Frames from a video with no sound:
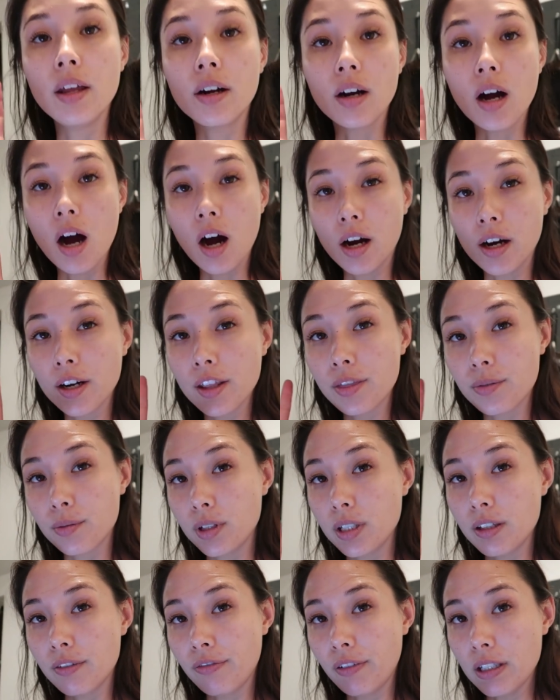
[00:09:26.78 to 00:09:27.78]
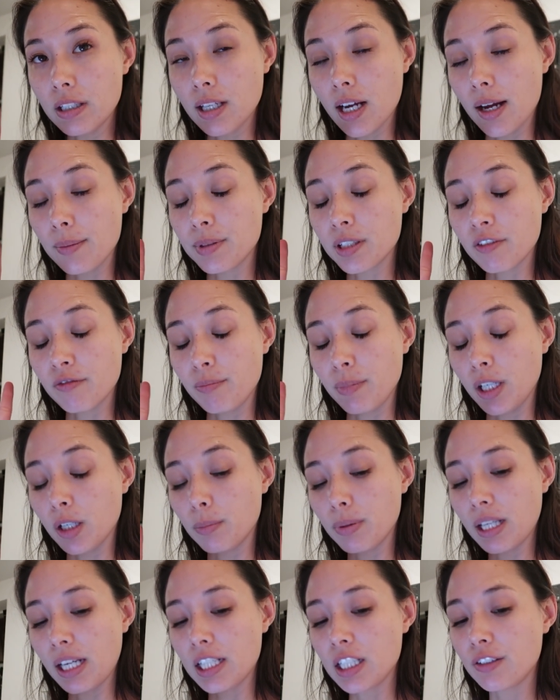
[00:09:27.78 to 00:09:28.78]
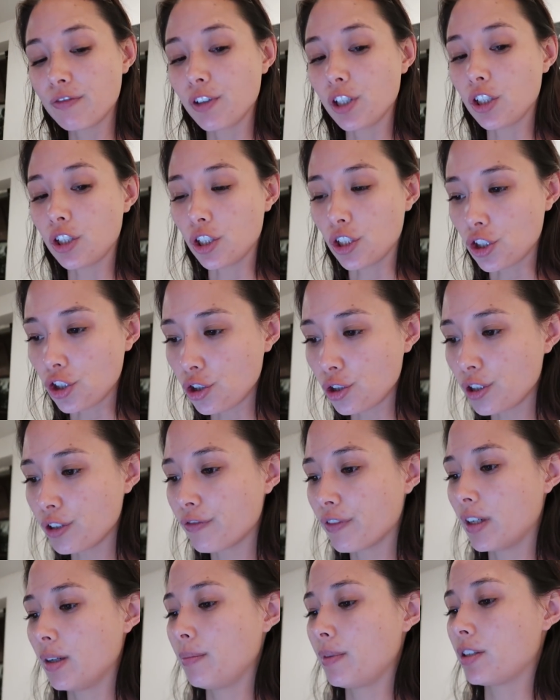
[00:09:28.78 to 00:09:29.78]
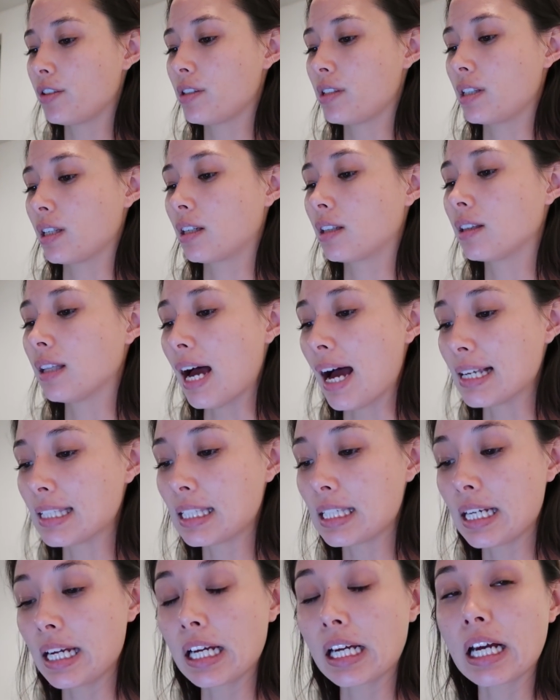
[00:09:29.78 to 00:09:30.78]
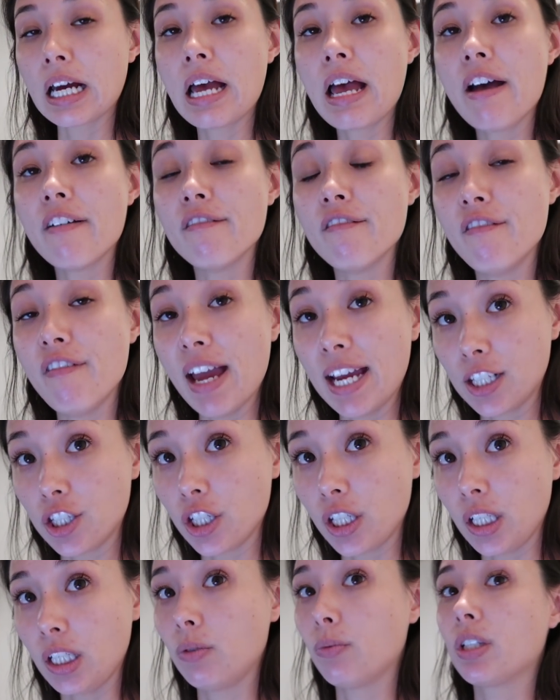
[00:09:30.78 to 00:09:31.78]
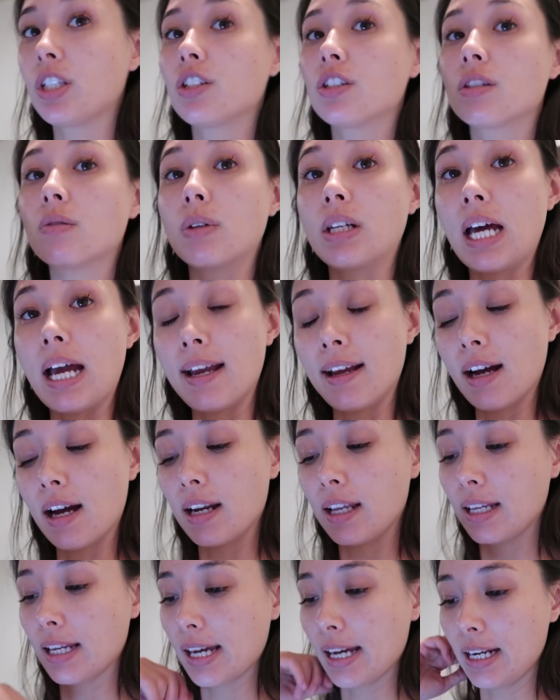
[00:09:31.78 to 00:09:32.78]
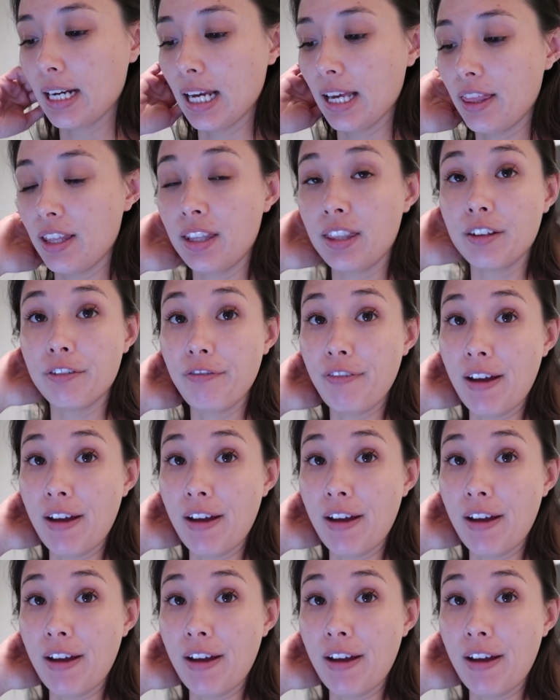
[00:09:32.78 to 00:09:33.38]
There are 3 different types of meal plans for you to choose from. There's the classic veggie, which is the one I got again, and then the